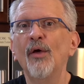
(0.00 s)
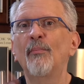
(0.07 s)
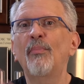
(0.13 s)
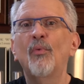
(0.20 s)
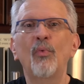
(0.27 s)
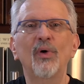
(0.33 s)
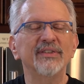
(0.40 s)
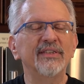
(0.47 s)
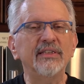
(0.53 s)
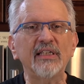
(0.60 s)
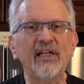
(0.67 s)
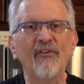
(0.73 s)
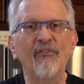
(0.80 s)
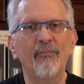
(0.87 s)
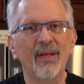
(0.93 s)
but once
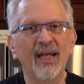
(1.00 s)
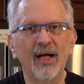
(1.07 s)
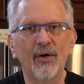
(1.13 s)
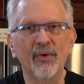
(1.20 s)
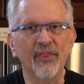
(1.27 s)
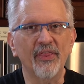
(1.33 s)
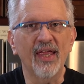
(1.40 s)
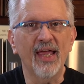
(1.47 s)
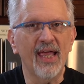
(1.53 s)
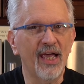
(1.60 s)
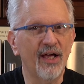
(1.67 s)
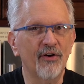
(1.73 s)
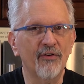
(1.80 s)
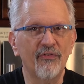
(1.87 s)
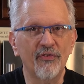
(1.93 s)
they've been out in the
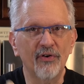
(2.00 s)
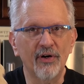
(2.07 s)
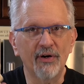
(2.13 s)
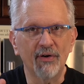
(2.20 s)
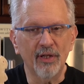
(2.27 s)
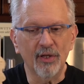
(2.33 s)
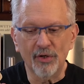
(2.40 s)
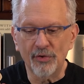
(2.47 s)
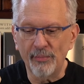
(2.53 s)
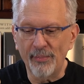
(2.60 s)
air for a little